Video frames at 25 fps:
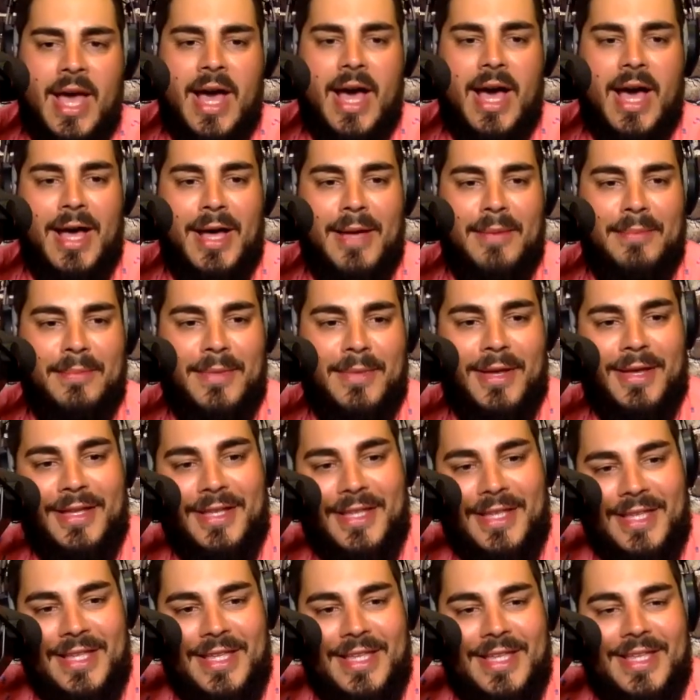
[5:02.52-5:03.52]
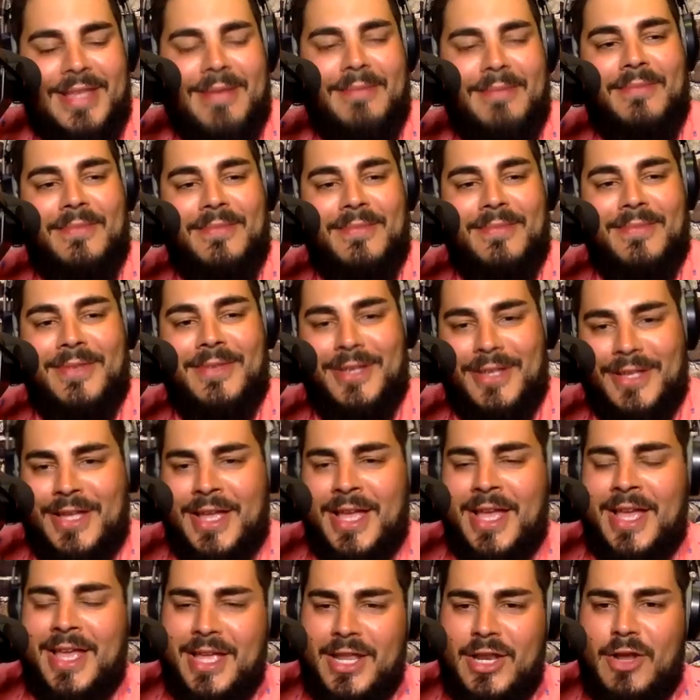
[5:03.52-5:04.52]
um, you
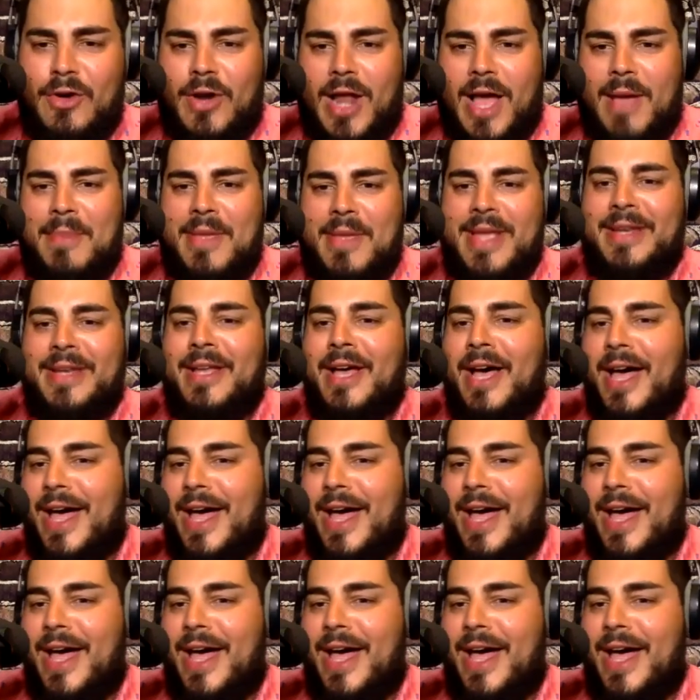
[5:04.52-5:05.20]
know what I mean.